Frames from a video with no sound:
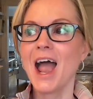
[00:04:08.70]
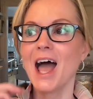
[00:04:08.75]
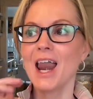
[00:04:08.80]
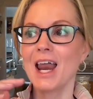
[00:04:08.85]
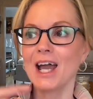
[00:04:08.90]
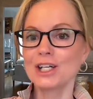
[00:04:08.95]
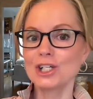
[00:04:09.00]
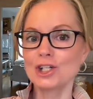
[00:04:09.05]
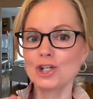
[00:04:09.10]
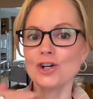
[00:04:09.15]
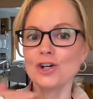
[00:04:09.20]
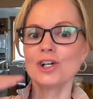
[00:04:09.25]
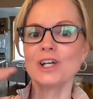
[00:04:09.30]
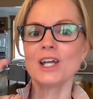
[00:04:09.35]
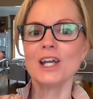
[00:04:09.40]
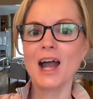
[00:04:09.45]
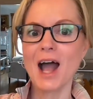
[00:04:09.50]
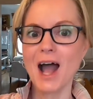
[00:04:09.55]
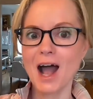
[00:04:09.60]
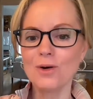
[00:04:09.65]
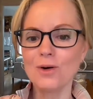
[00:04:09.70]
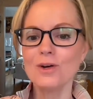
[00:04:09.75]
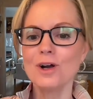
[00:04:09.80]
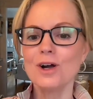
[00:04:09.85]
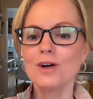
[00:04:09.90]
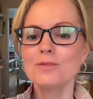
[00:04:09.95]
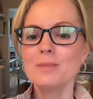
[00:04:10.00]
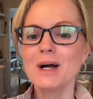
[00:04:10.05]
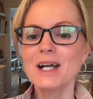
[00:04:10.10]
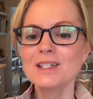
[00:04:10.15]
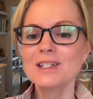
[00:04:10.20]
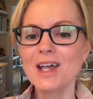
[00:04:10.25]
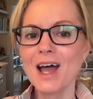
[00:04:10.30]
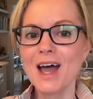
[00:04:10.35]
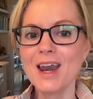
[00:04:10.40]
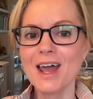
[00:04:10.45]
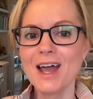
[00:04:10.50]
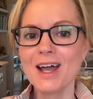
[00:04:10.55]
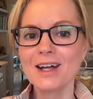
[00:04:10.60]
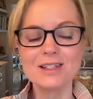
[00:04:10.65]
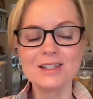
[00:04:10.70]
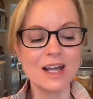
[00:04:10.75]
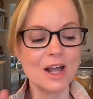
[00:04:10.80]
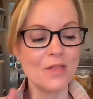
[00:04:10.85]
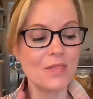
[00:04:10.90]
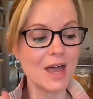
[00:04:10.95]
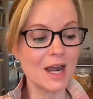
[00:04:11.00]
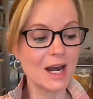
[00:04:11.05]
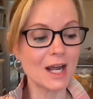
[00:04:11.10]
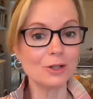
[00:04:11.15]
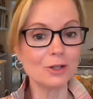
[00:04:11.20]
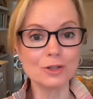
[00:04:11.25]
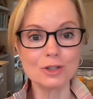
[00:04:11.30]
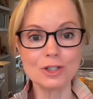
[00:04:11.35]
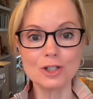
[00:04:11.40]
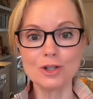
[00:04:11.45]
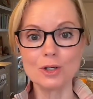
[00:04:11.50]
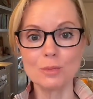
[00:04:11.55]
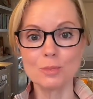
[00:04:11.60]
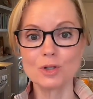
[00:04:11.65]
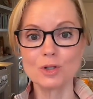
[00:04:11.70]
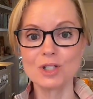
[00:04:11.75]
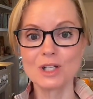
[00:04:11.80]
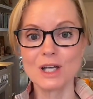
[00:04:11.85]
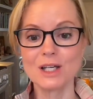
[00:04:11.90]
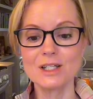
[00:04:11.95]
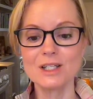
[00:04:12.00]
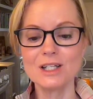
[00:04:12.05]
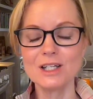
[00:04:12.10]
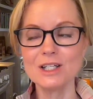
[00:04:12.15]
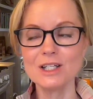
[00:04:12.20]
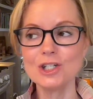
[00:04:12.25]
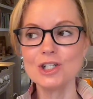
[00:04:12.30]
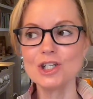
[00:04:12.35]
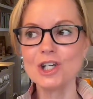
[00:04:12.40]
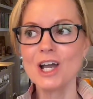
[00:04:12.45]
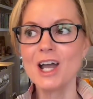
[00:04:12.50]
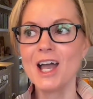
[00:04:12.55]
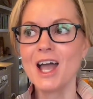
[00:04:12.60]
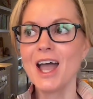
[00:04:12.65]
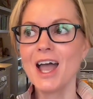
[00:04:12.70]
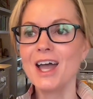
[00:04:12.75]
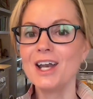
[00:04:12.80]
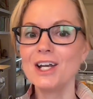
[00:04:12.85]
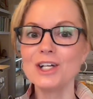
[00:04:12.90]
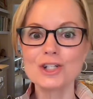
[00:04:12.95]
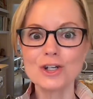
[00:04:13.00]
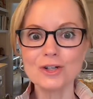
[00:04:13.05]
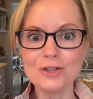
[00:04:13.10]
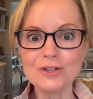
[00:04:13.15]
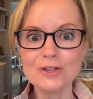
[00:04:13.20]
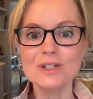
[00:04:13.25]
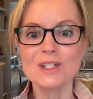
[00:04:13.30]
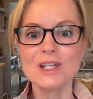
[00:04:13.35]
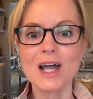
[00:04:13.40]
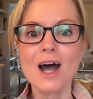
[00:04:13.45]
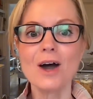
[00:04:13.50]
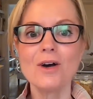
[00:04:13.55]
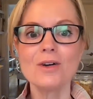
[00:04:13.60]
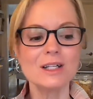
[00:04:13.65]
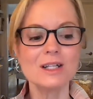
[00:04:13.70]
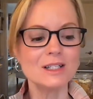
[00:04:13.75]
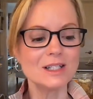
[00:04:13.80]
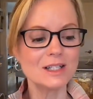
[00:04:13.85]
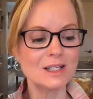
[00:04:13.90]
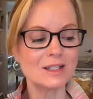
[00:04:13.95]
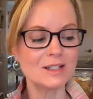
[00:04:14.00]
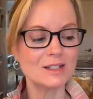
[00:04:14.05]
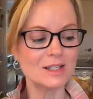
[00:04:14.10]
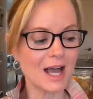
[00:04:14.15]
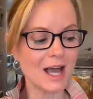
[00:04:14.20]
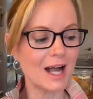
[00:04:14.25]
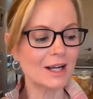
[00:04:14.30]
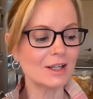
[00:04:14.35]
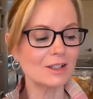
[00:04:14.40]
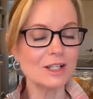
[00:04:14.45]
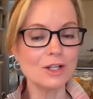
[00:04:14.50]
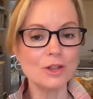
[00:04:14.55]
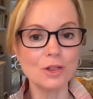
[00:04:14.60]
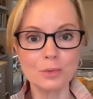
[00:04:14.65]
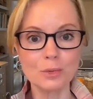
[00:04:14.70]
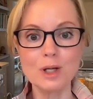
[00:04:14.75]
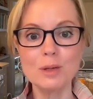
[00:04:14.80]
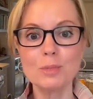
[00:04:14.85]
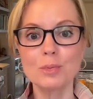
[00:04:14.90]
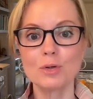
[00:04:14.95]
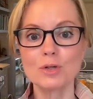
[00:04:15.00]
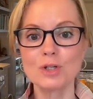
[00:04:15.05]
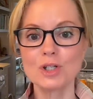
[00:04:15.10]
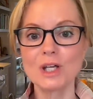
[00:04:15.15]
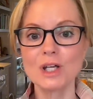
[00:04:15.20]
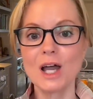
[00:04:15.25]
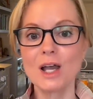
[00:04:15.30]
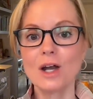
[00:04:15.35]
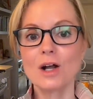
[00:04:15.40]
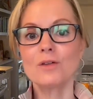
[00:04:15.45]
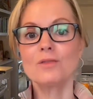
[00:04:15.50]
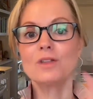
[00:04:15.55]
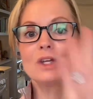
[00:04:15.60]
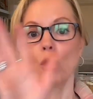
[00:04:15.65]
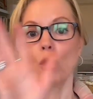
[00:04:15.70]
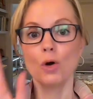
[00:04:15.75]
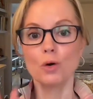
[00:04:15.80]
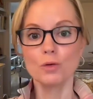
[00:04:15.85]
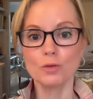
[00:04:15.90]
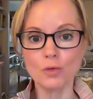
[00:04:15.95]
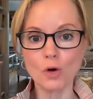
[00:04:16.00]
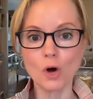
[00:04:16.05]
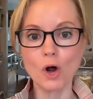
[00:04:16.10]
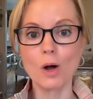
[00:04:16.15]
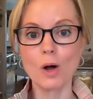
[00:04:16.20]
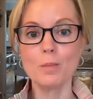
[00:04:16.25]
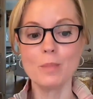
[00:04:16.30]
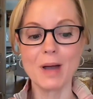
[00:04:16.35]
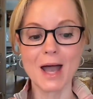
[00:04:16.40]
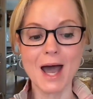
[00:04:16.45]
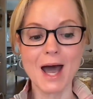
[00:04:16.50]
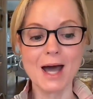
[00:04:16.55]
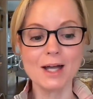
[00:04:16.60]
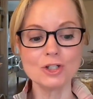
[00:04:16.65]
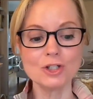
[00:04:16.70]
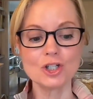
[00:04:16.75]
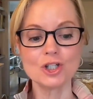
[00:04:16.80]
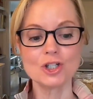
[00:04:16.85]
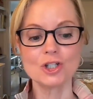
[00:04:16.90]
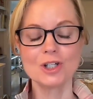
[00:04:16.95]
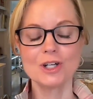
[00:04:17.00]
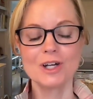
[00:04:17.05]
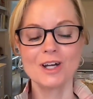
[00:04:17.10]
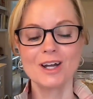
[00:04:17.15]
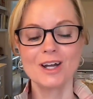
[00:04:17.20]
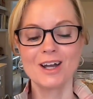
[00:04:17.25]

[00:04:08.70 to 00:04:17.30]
and I took it out of my 10X, and then I looked at the percentage. And it turns out it's exactly 3% of the overall batch,